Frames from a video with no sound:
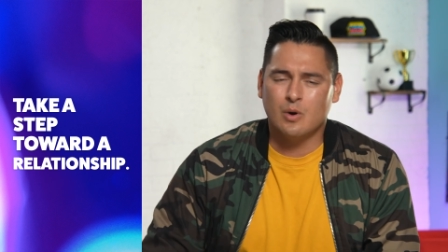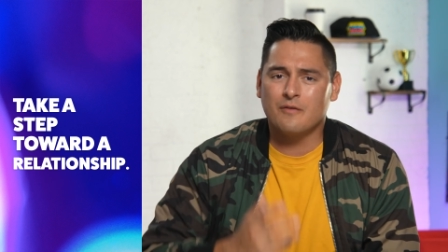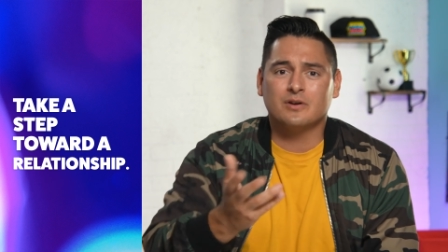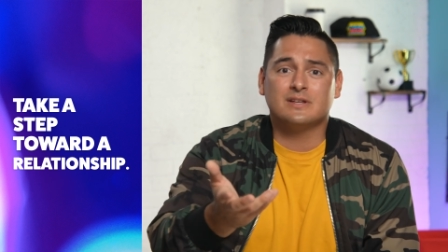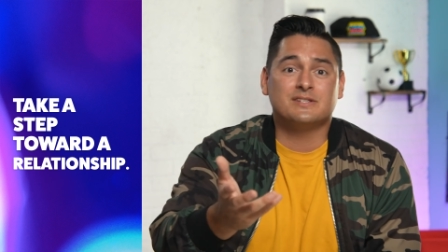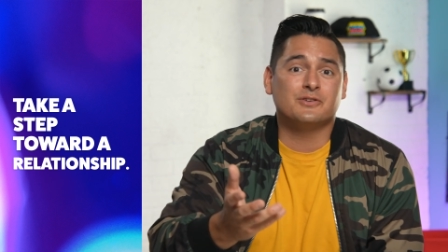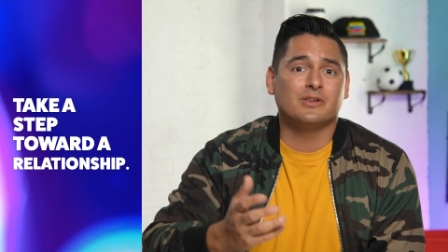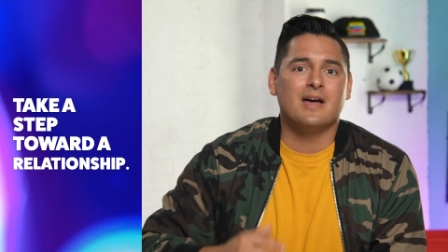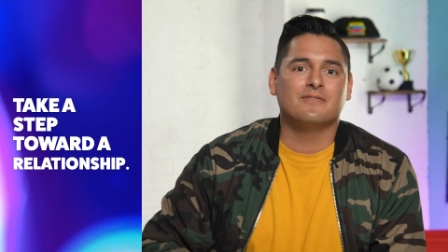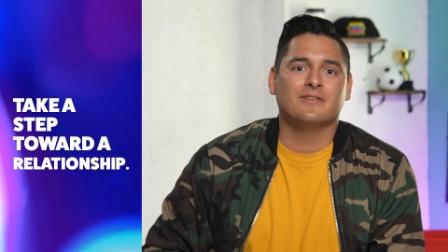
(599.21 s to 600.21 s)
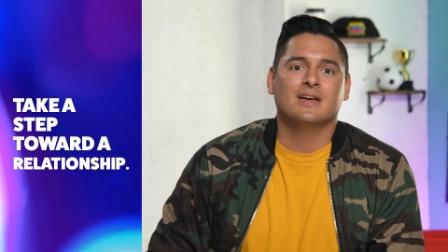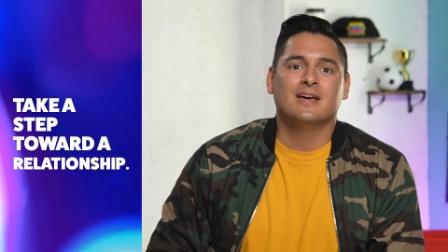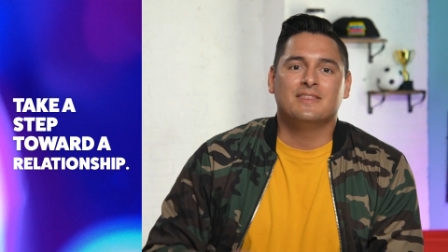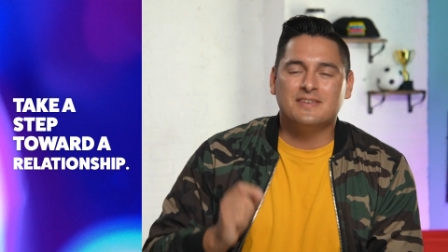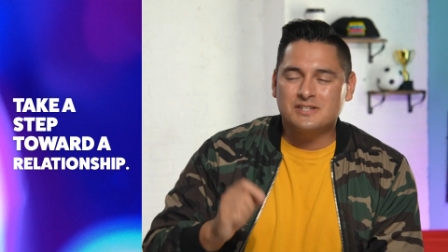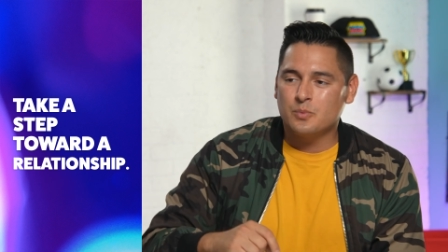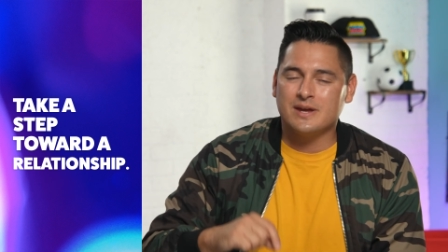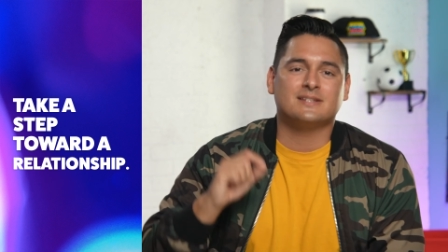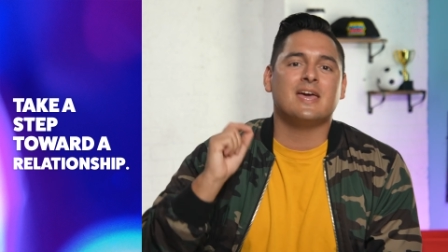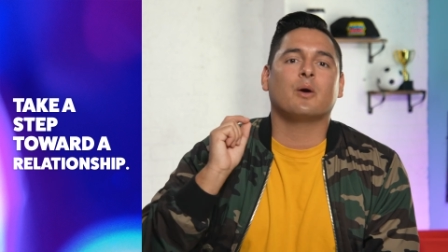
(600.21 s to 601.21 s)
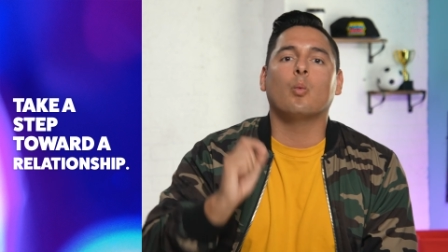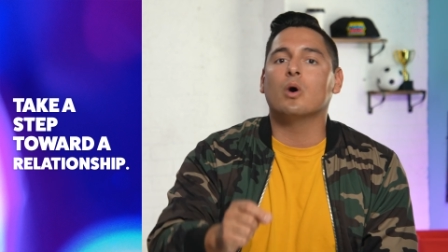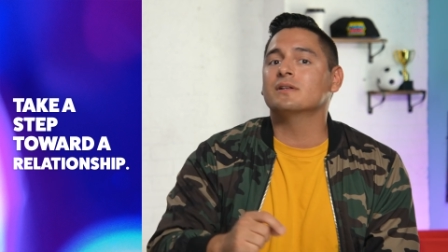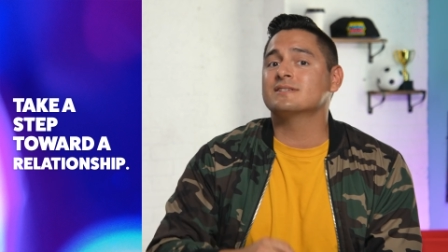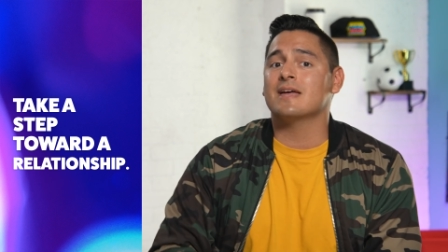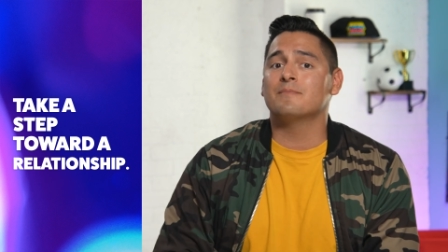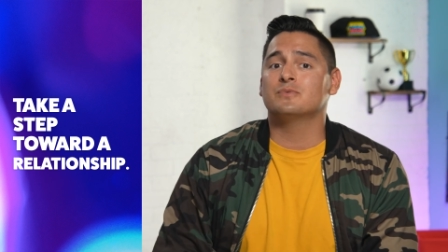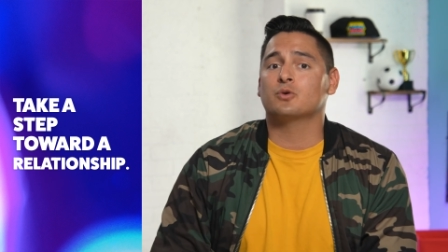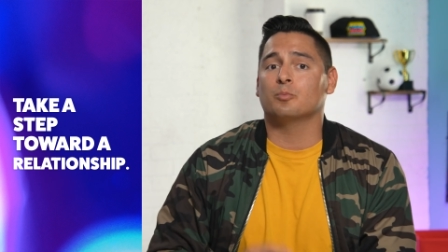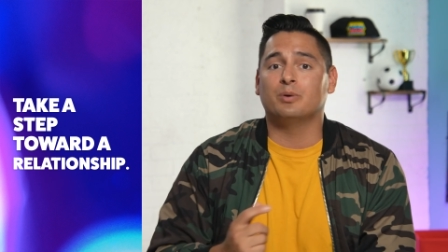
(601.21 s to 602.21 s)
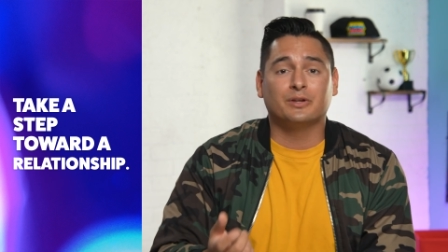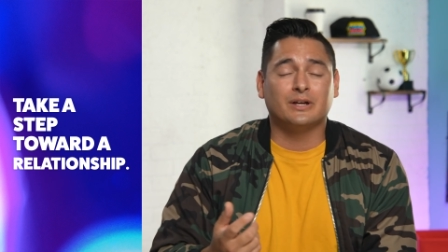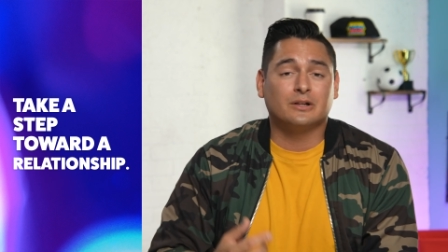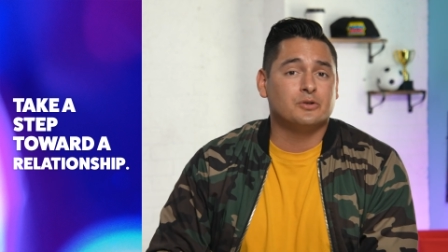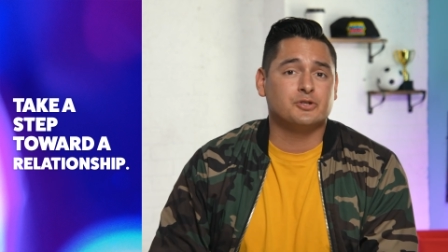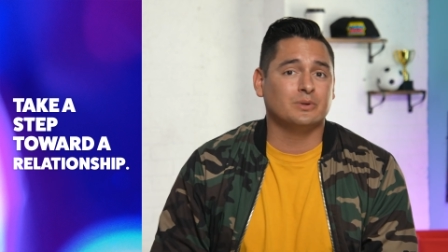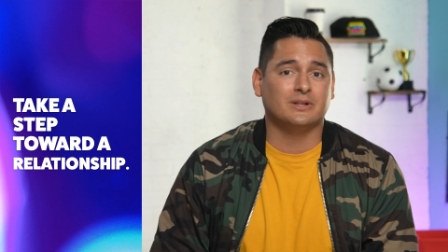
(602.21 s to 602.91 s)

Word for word: Whoever it is in your life, this week take one step toward building a closer